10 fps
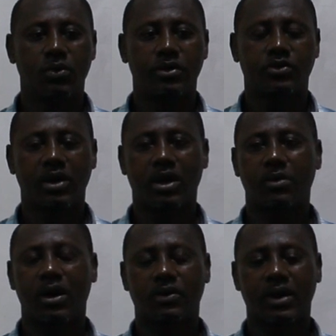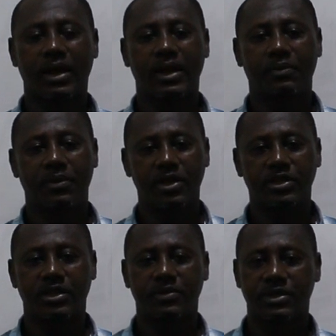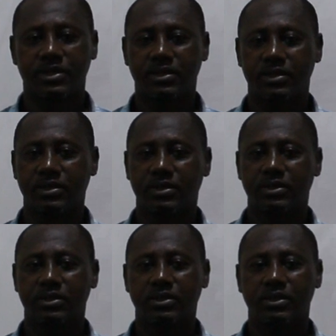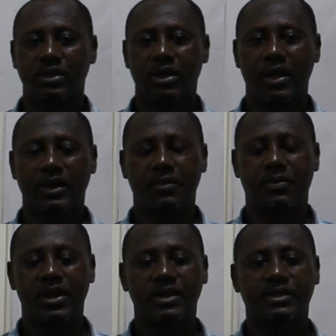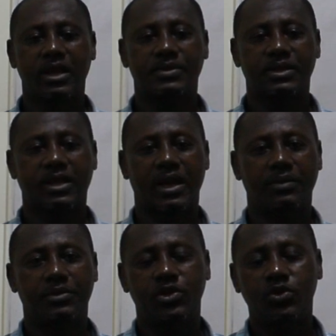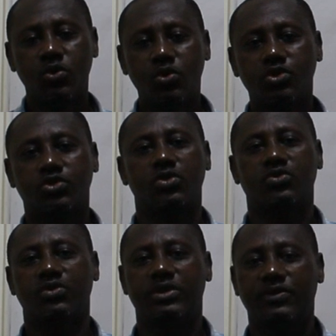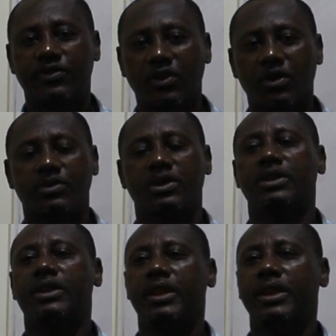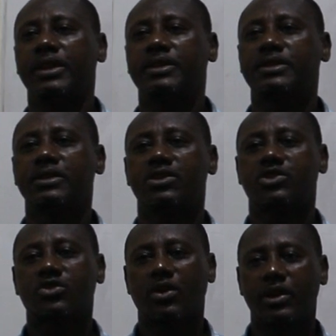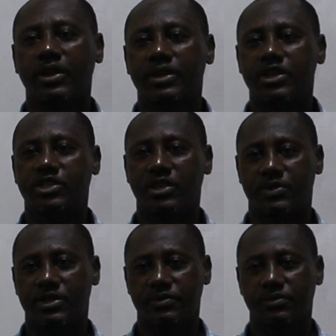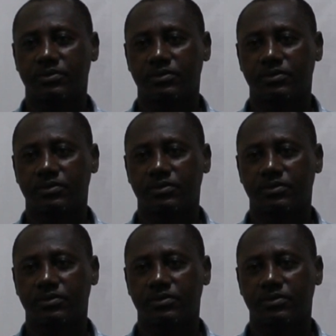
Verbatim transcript: when we talk about other plane shapes, the plane shapes can be used to develop these solid shapes.